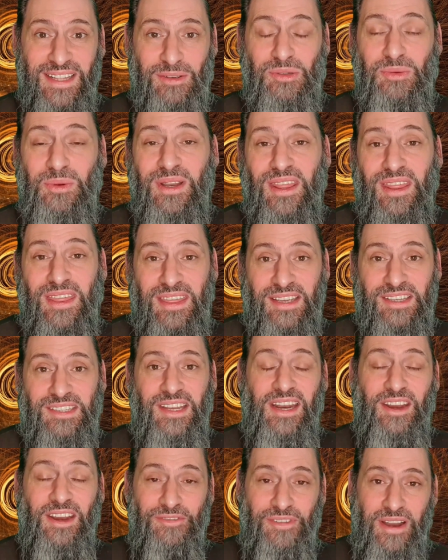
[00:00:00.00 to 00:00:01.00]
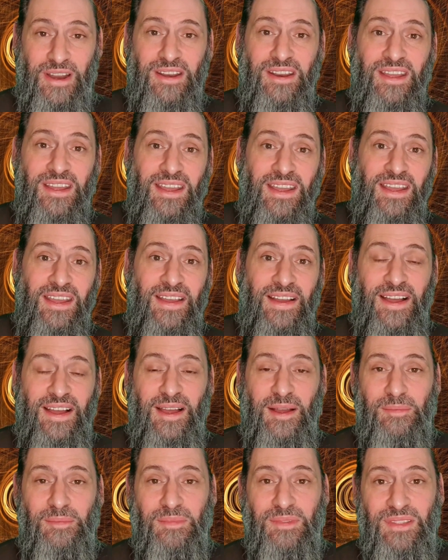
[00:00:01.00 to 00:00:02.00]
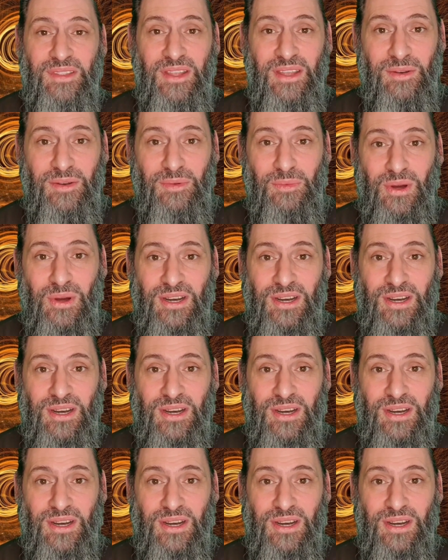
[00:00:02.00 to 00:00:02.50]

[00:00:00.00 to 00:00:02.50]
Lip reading: That was one of the things that I read, that